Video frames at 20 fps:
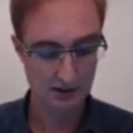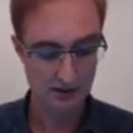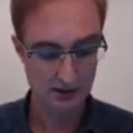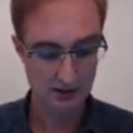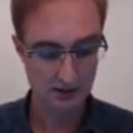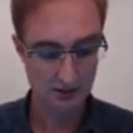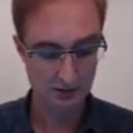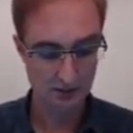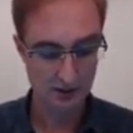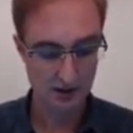
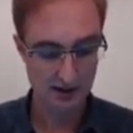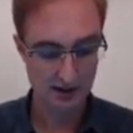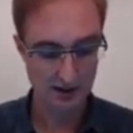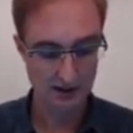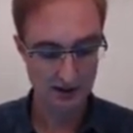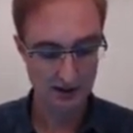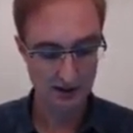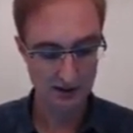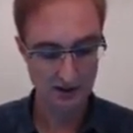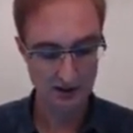on the
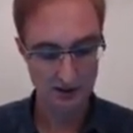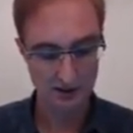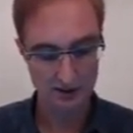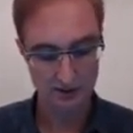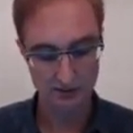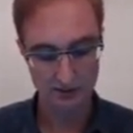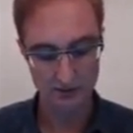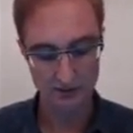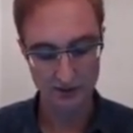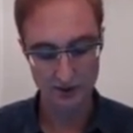y-axis
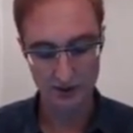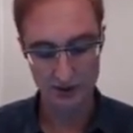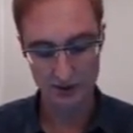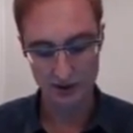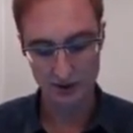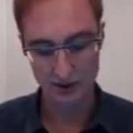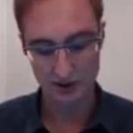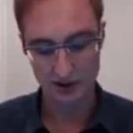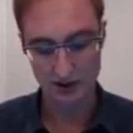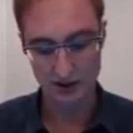
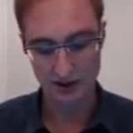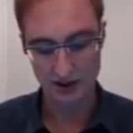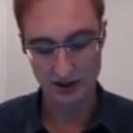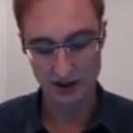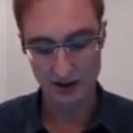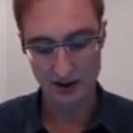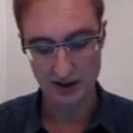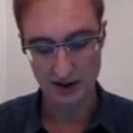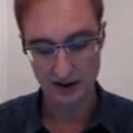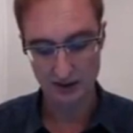versus
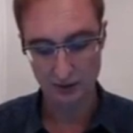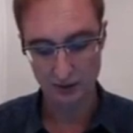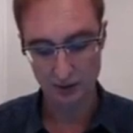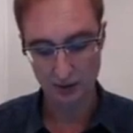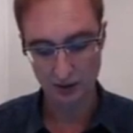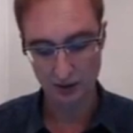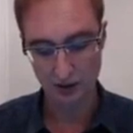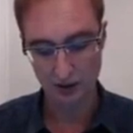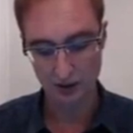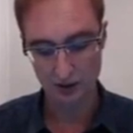the actual
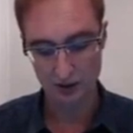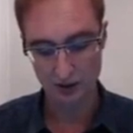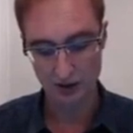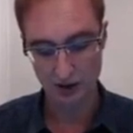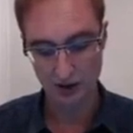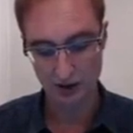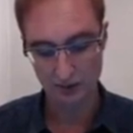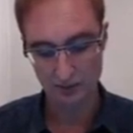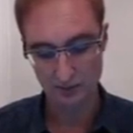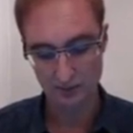clock
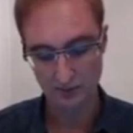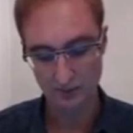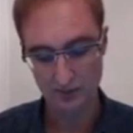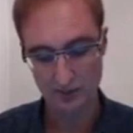time.